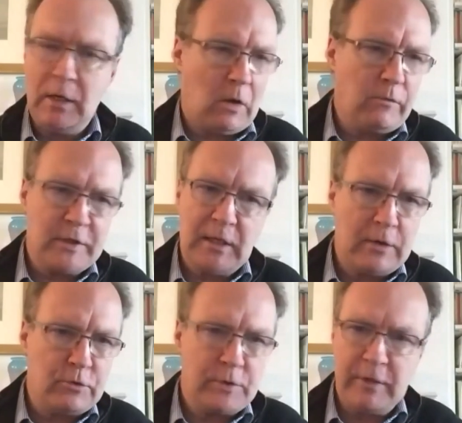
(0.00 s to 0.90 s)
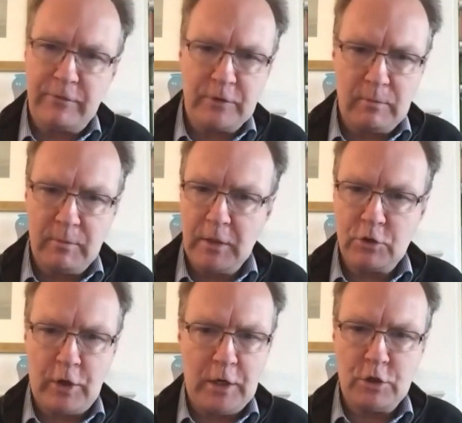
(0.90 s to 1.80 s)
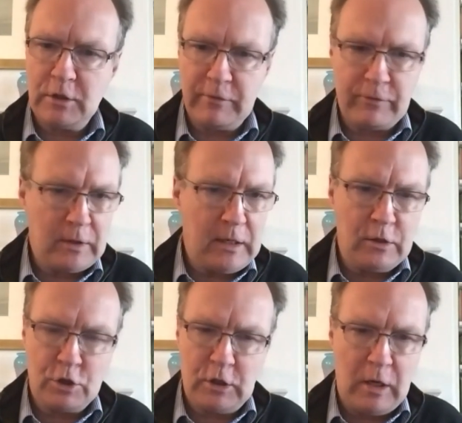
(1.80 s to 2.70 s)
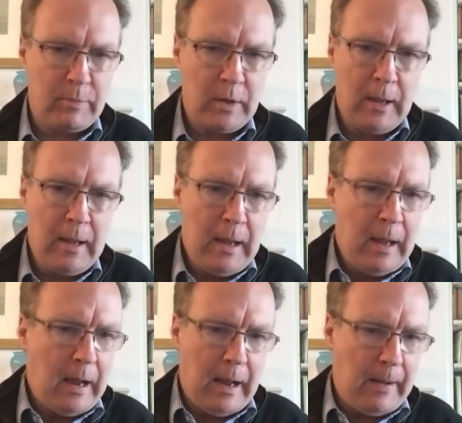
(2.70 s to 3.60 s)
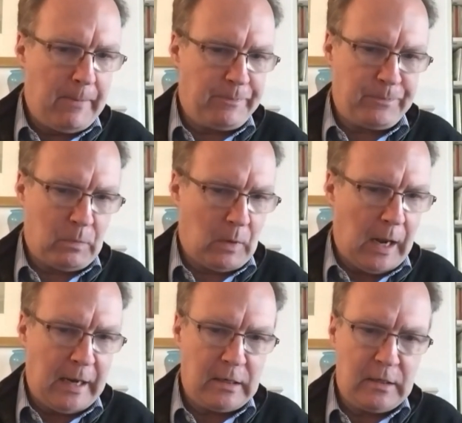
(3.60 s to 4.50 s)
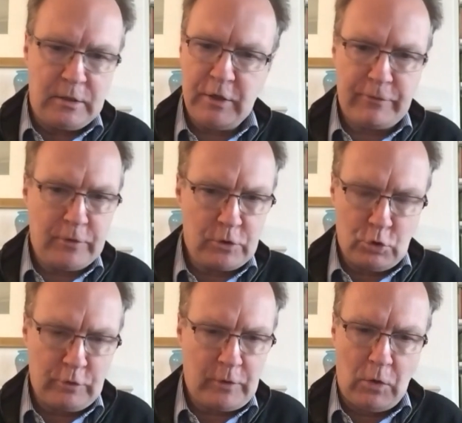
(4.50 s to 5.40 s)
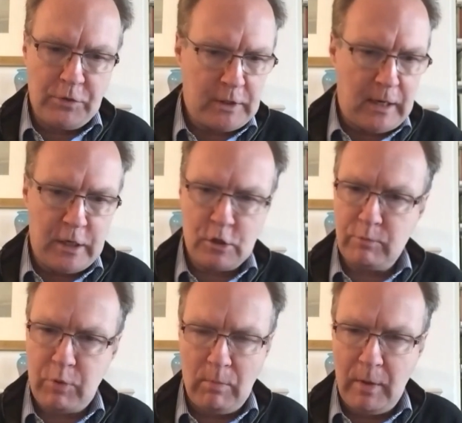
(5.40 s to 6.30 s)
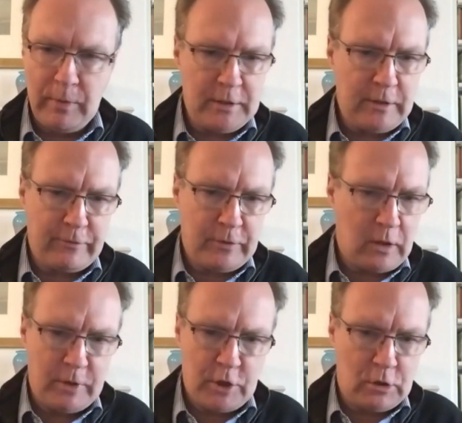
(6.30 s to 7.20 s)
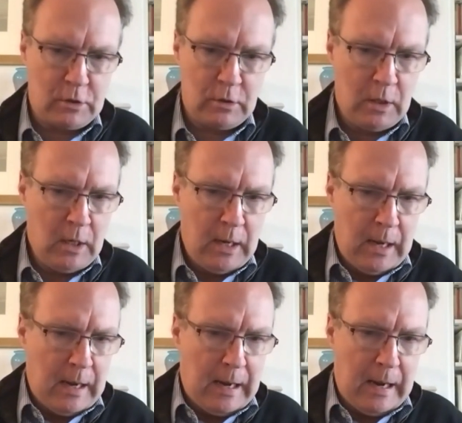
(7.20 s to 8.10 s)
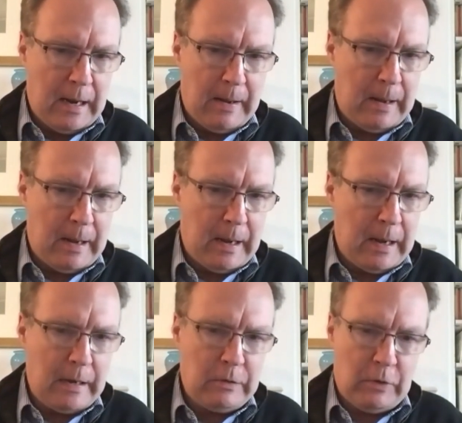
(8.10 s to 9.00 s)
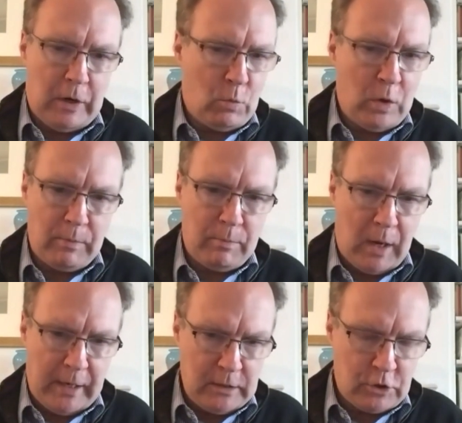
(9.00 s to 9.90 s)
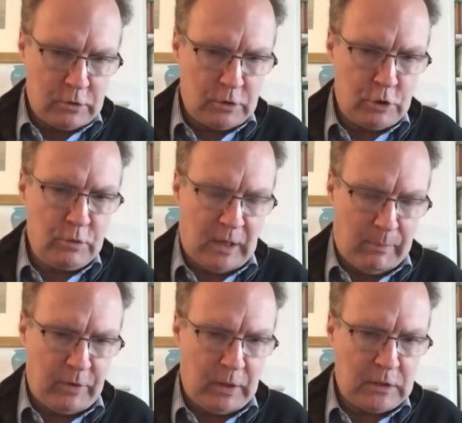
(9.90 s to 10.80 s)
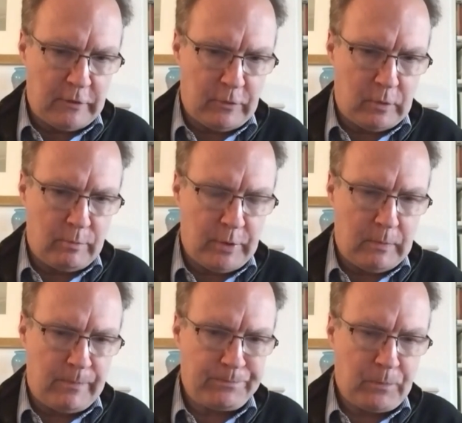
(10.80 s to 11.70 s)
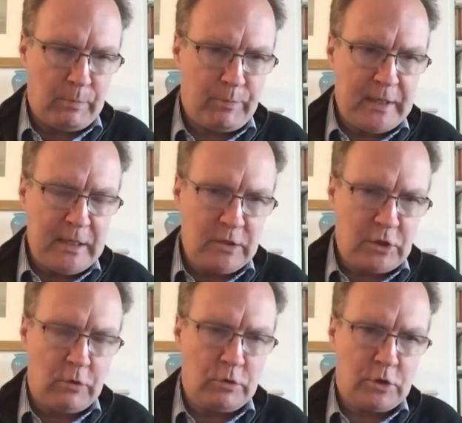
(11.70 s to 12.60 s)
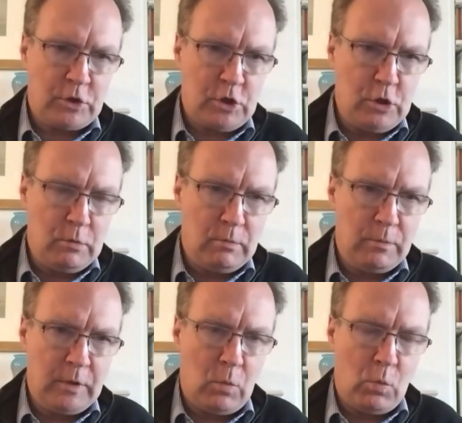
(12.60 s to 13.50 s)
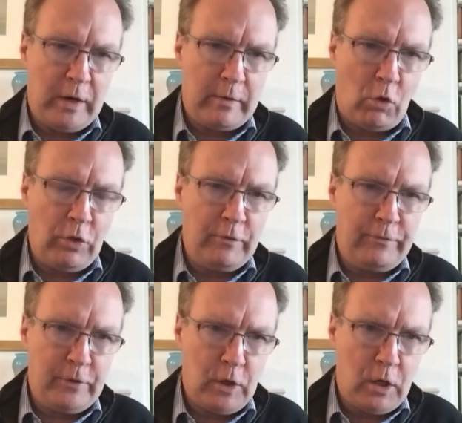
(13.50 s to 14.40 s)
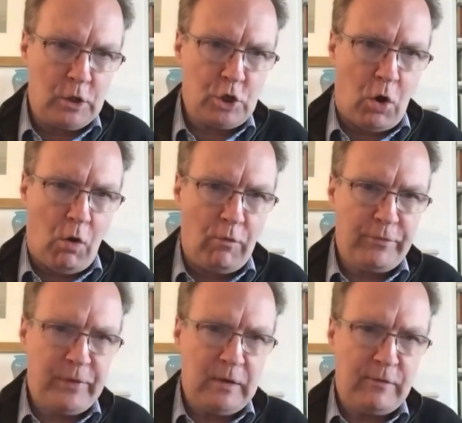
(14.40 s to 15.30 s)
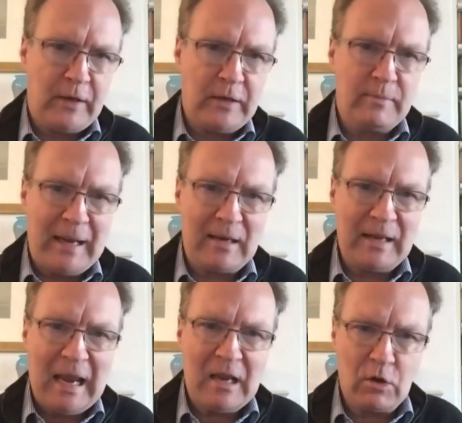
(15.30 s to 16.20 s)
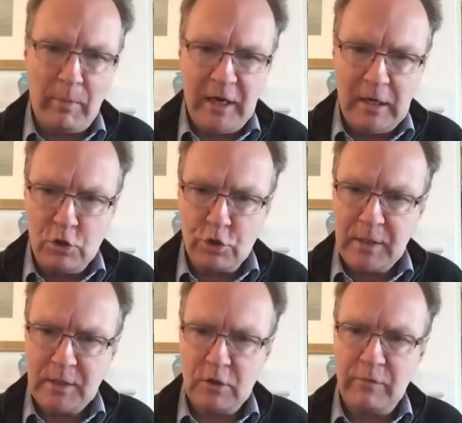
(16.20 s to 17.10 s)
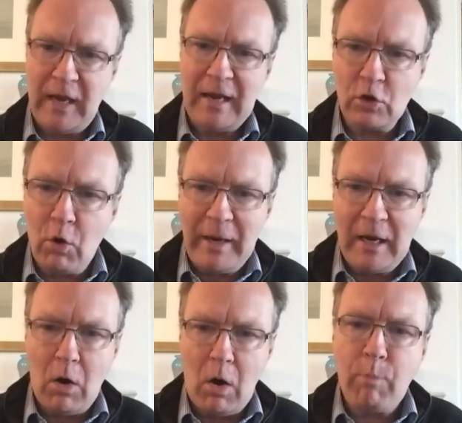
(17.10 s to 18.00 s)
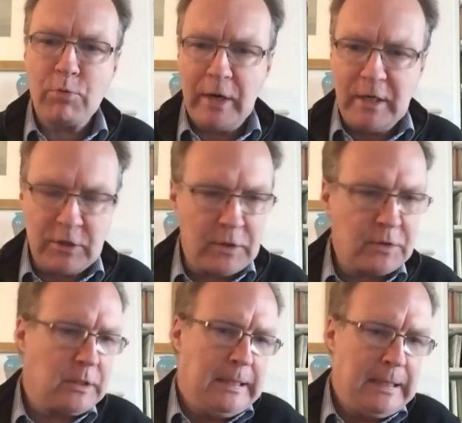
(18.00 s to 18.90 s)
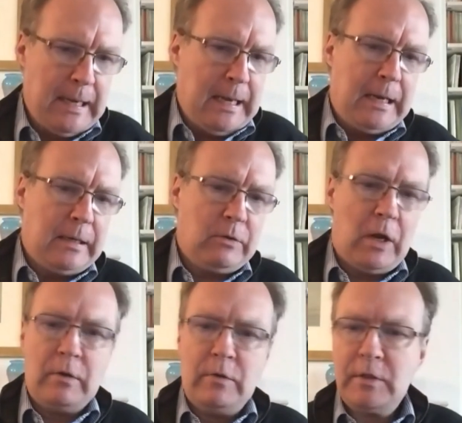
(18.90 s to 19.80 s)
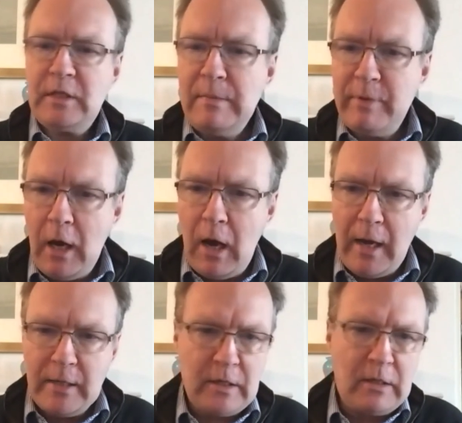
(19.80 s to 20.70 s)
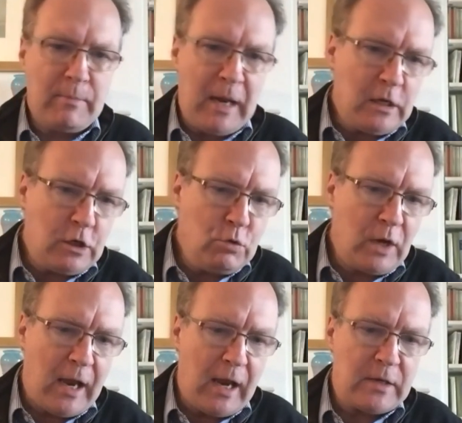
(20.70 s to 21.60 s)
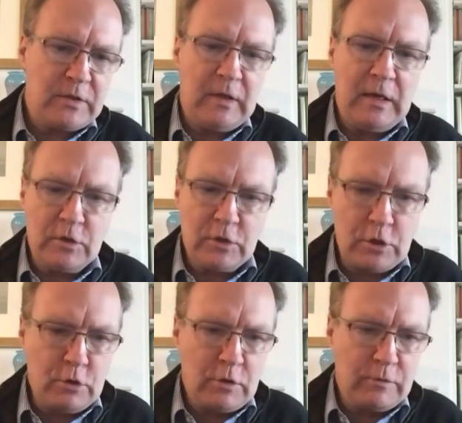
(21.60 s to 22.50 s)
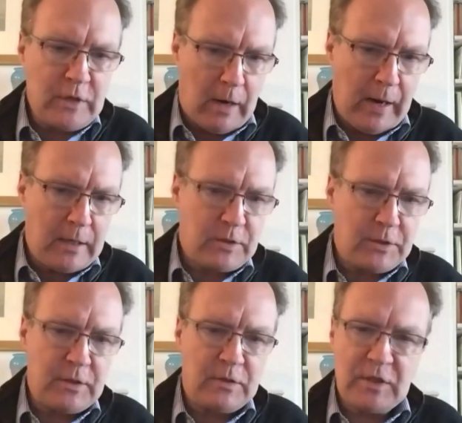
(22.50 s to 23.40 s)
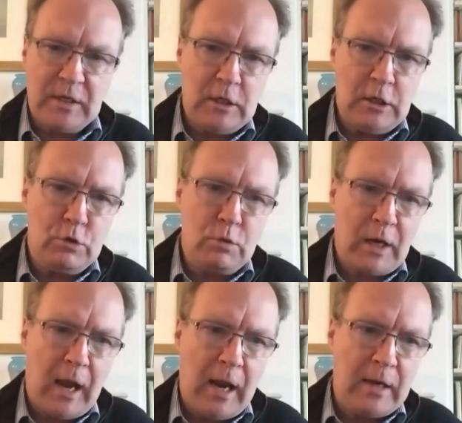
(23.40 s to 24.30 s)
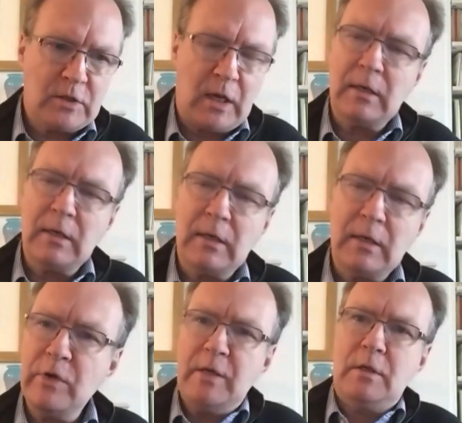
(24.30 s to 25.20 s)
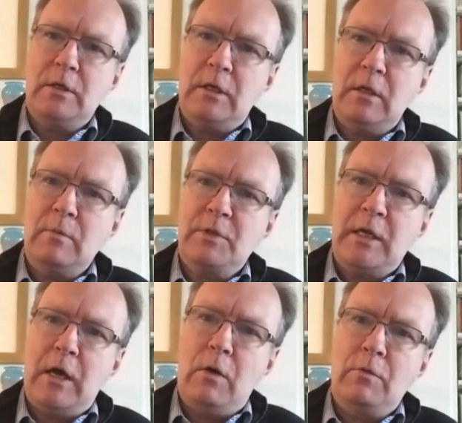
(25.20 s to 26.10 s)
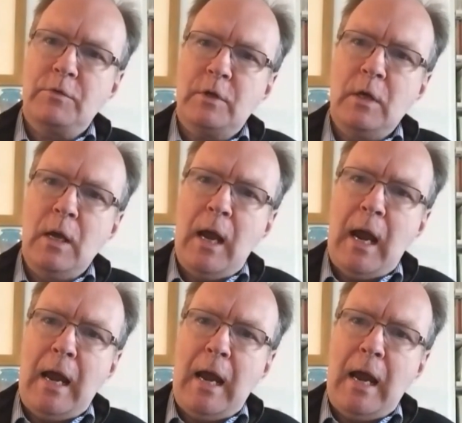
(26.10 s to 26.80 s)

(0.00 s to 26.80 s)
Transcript: of years, obviously under a different administration, different leadership, um, and in a different sort of constellation, probably with a different commission. Uh, you know, one might do something different, but please don't assume that we're on the verge of the fundamental economic interests of the economic operators, you know, the CBIs and the Make UKs and the Institute of Directors and City UK suddenly reasserting themselves